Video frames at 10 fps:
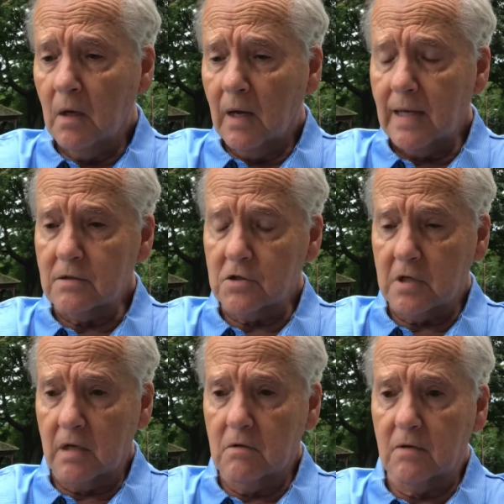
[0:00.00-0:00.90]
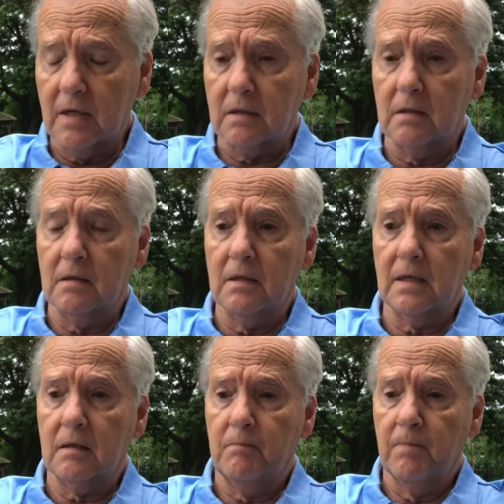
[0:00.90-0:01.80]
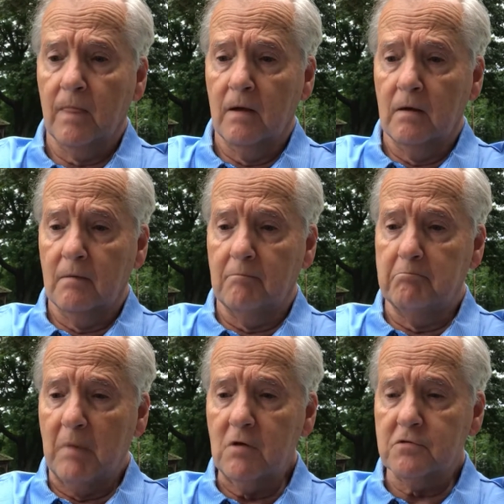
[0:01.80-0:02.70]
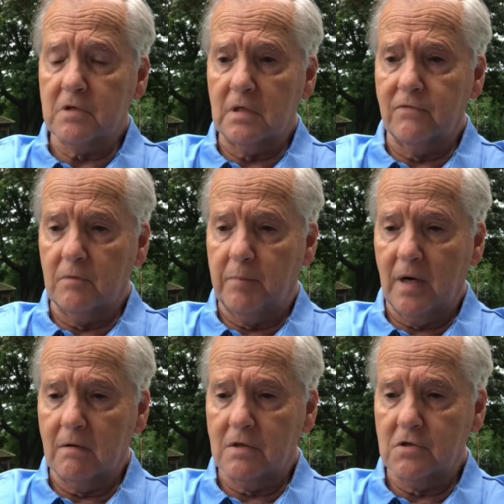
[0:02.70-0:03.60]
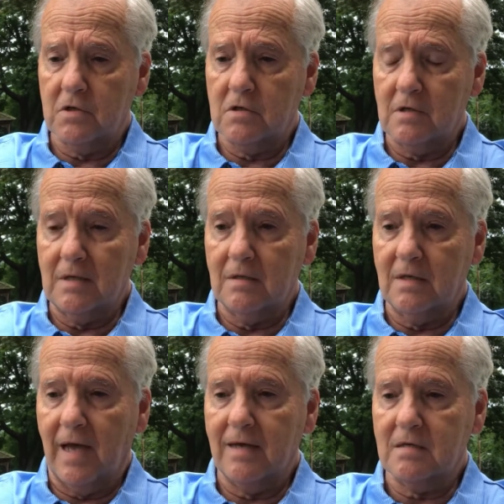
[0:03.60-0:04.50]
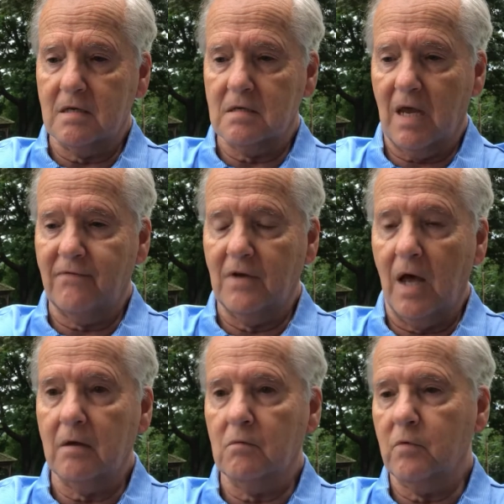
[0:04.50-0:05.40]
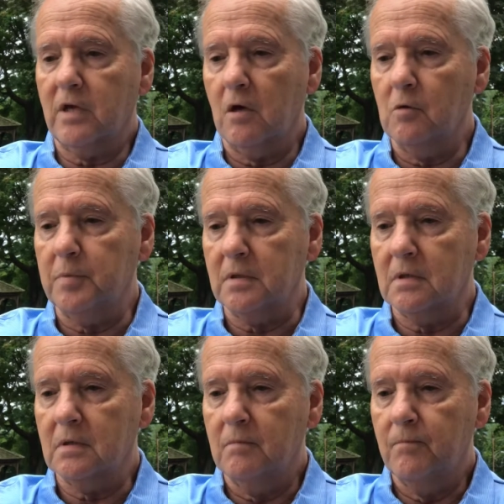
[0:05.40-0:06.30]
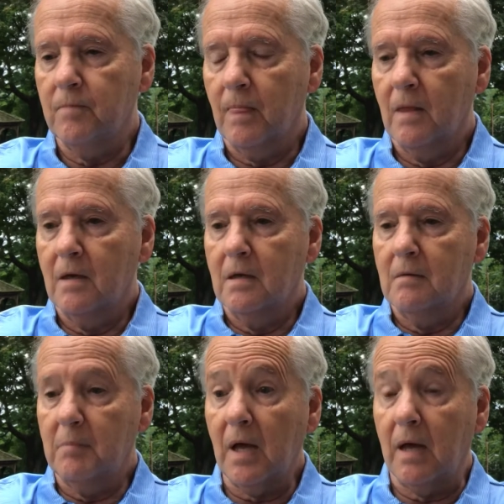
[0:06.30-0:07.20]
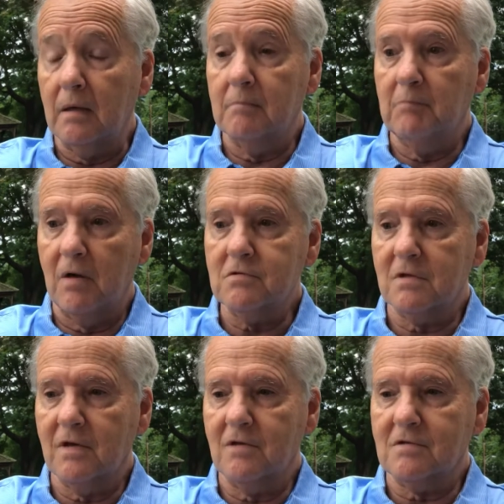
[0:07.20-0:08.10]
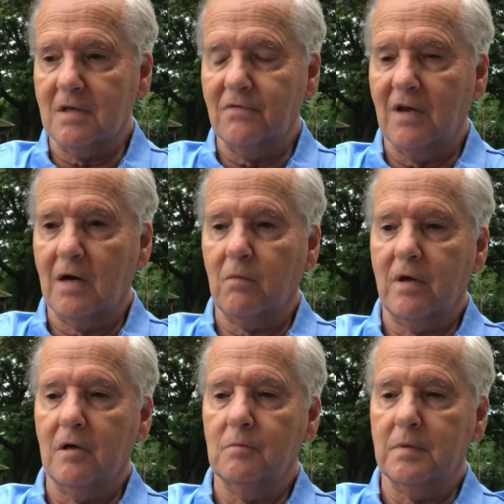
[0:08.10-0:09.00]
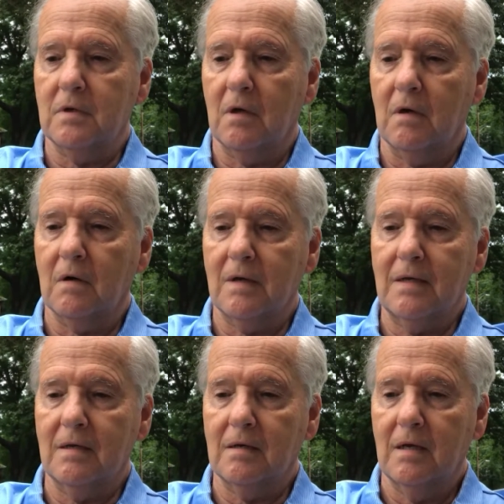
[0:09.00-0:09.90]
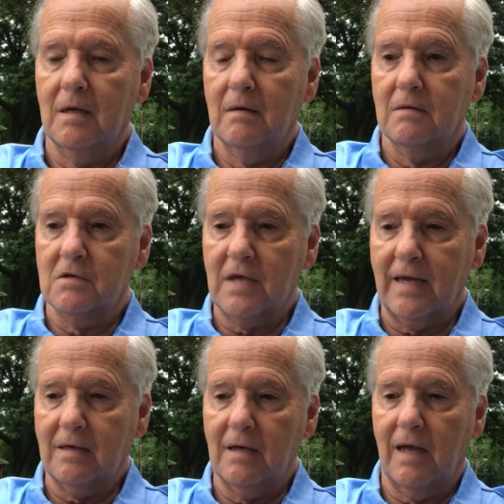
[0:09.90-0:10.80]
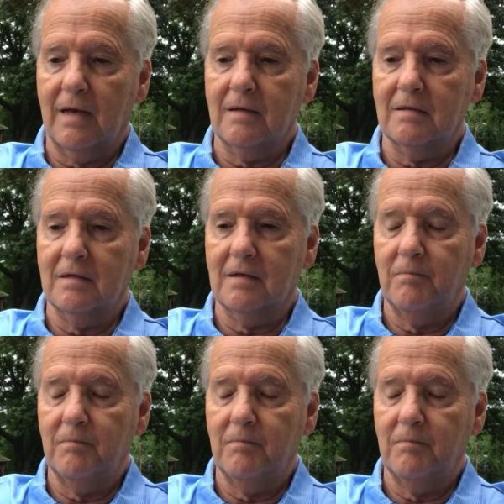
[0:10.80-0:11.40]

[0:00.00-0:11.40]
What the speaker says: I'll just tell you that most of the parishes in the diocese have not reopened, but most of those that have not reopened are in Staten Island